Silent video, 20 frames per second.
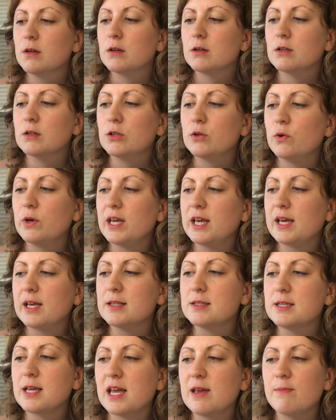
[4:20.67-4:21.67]
gluing
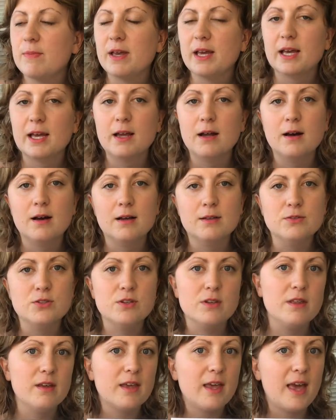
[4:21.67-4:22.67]
and taping it
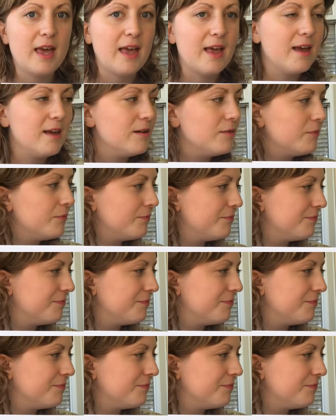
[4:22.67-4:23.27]
onto the can.